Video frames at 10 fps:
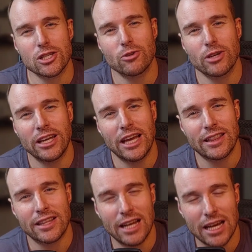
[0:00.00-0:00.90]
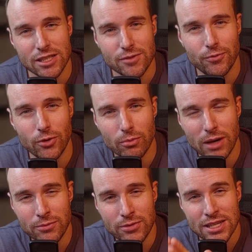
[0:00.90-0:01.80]
Just looking at the last few
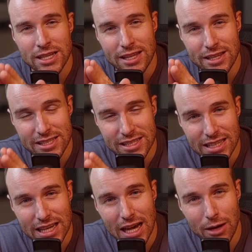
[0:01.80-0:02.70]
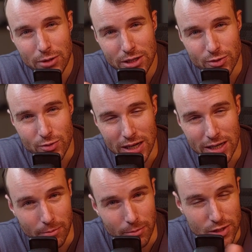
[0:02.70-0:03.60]
months, this current
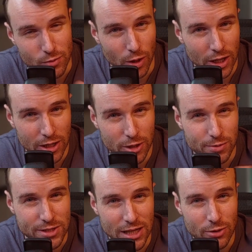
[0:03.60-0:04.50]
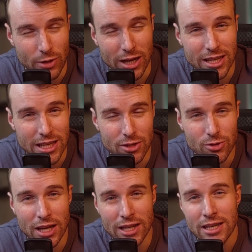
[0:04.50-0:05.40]
rally, this 100% rally year
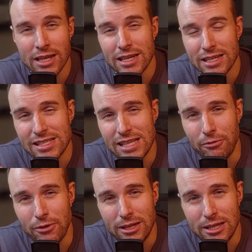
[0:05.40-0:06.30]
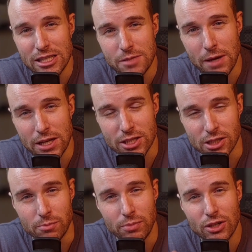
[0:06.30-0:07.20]
to date, is definitely
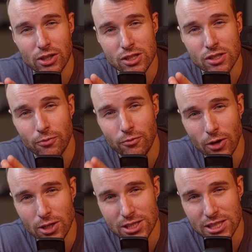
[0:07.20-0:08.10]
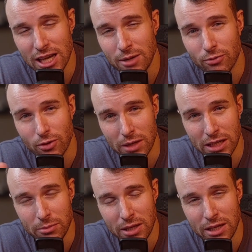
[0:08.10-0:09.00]
special because first time for
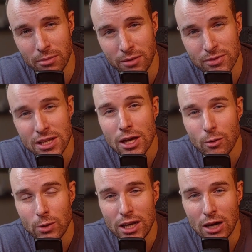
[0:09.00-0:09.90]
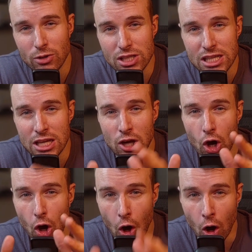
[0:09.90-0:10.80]
many, many months, we now see
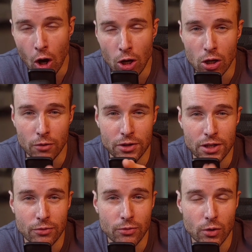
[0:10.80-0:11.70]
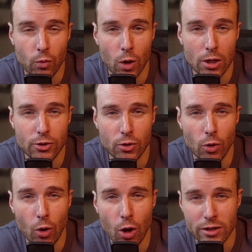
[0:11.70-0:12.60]
all of the different wallet
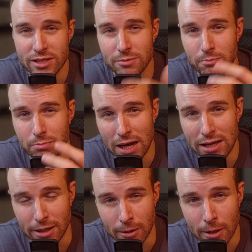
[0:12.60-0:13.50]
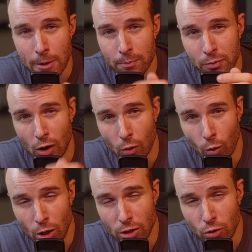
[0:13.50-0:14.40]
cohorts buying. Now,
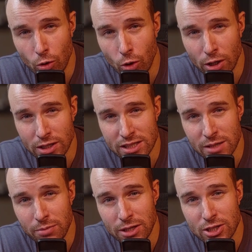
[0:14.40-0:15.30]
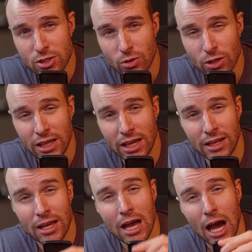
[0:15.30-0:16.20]
wallet cohort is simply just looking
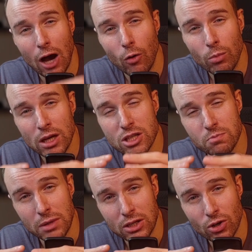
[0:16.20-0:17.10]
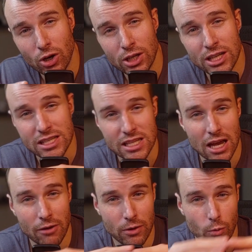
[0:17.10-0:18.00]
at how much Bitcoin does
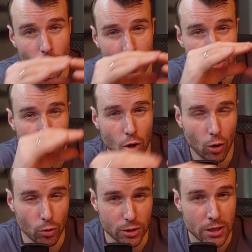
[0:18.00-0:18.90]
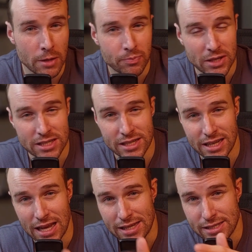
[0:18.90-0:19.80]
every wallet hold. Is
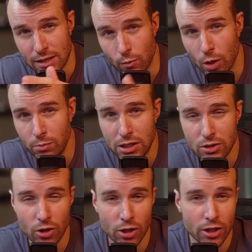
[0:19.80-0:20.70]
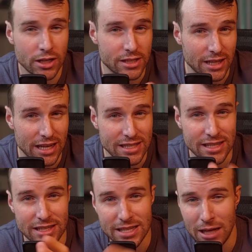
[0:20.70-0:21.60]
it less than one Bitcoin? Is it less
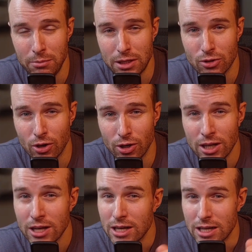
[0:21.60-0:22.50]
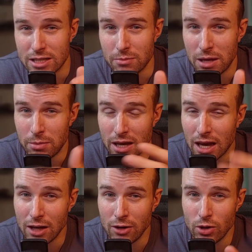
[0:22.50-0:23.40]
than 10 Bitcoin? Is it maybe
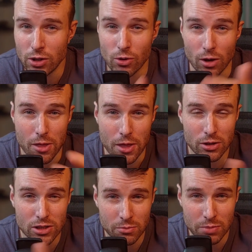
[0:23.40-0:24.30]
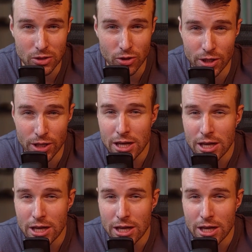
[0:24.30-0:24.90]
100 or 1000 Bitcoin?